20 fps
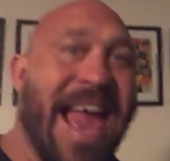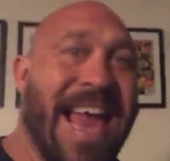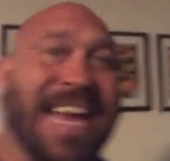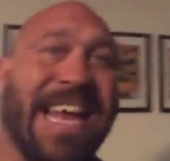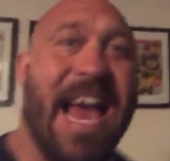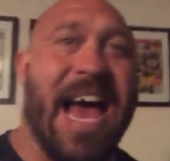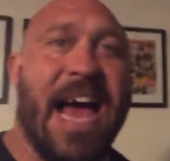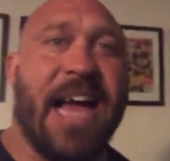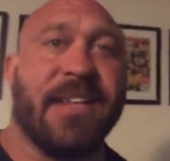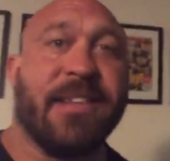Hey
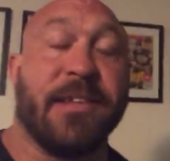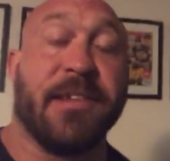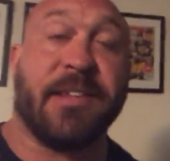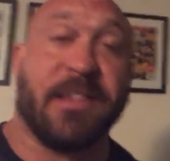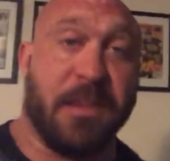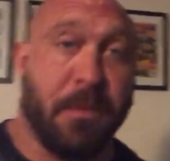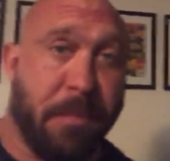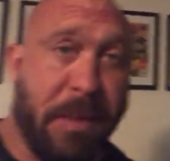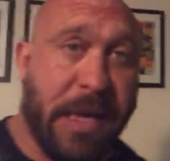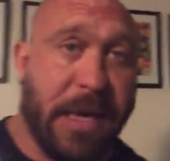guys,
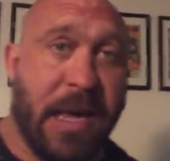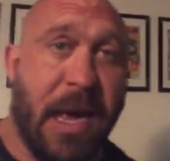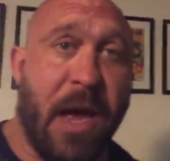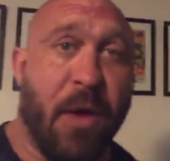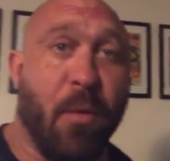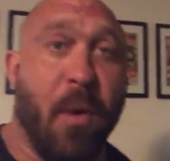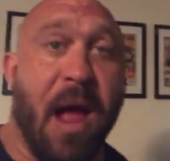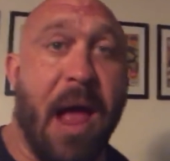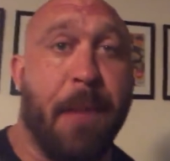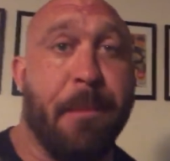it's the big
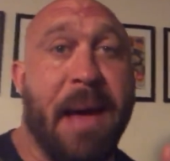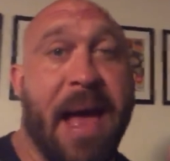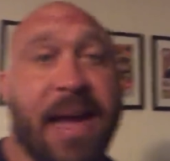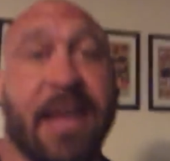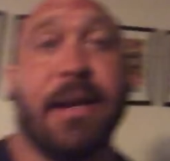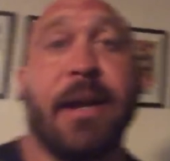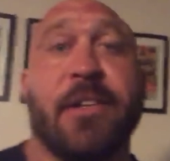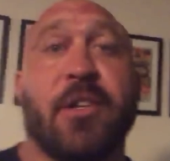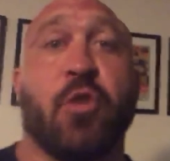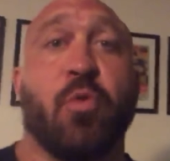guy
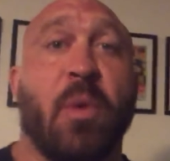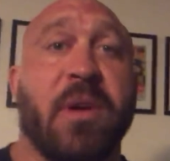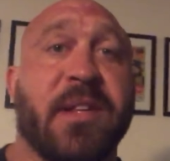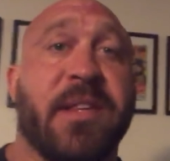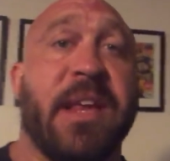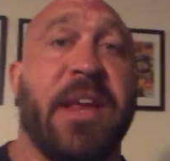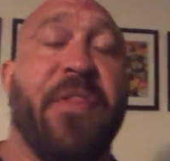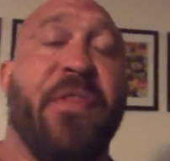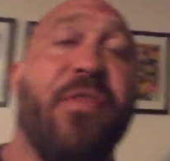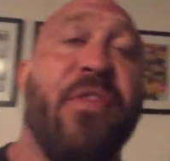Ryback, and I just want
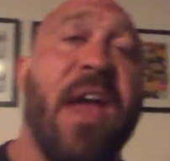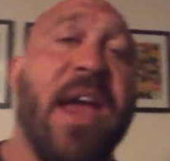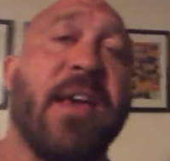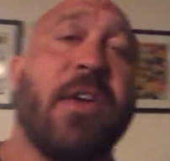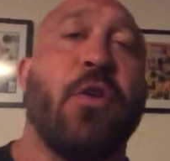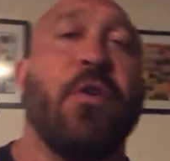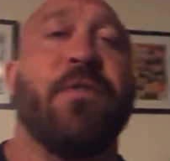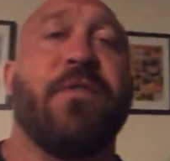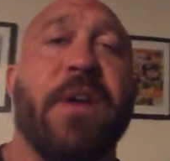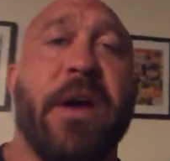to say
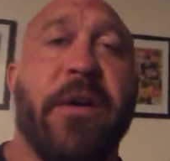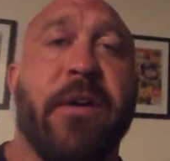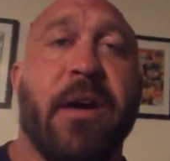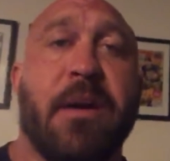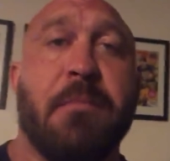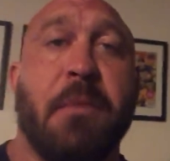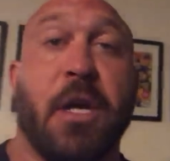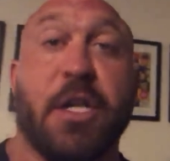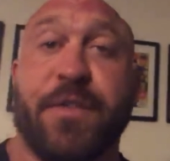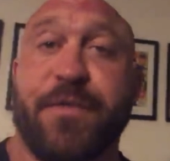thank you
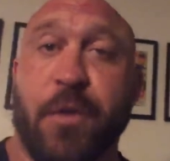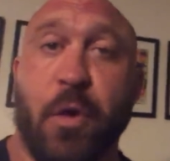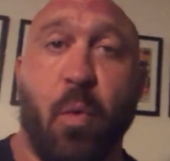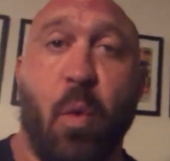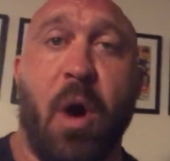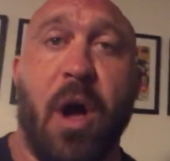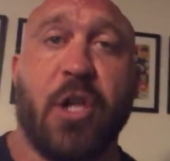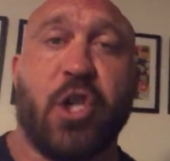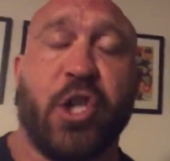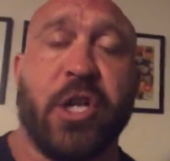very much for
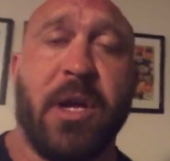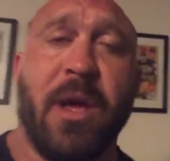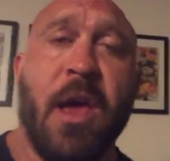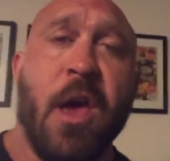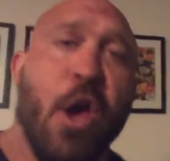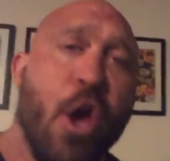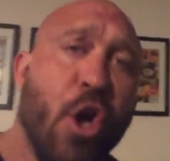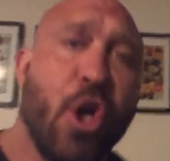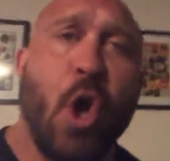watching.